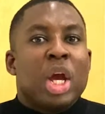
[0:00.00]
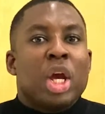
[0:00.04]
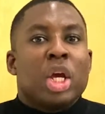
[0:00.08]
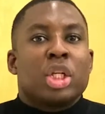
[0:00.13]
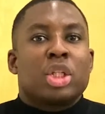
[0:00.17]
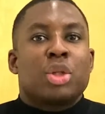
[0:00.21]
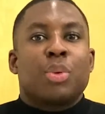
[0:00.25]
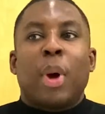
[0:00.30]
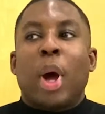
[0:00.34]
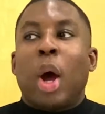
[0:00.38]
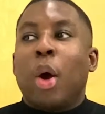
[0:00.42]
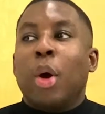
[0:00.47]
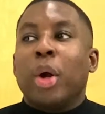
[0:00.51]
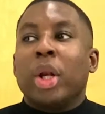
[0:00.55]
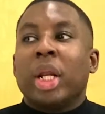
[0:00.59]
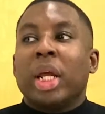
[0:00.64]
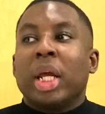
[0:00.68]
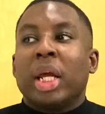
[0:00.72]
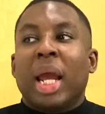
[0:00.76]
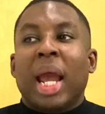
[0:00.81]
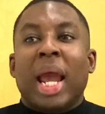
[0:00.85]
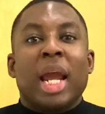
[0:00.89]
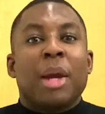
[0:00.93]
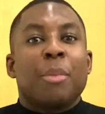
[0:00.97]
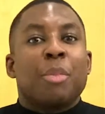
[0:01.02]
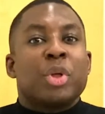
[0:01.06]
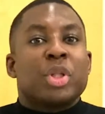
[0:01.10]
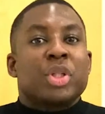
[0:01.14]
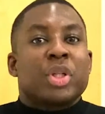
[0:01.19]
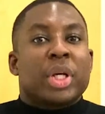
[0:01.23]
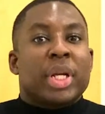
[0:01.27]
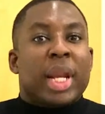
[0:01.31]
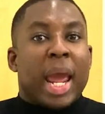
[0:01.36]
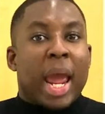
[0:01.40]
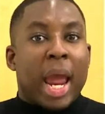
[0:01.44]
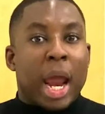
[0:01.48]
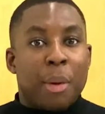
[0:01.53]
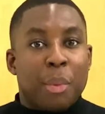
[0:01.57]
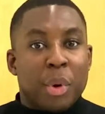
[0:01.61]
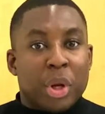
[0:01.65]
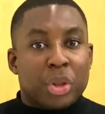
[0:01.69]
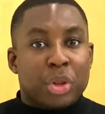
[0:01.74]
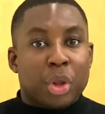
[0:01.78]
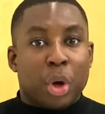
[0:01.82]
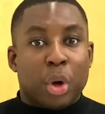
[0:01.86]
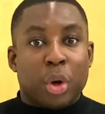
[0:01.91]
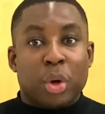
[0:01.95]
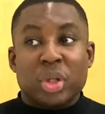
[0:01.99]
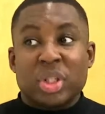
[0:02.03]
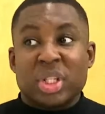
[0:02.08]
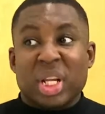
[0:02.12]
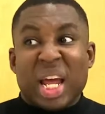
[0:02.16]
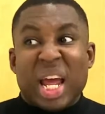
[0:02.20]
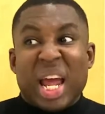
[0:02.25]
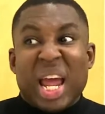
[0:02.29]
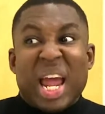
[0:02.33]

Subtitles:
So we're only able to inherit those,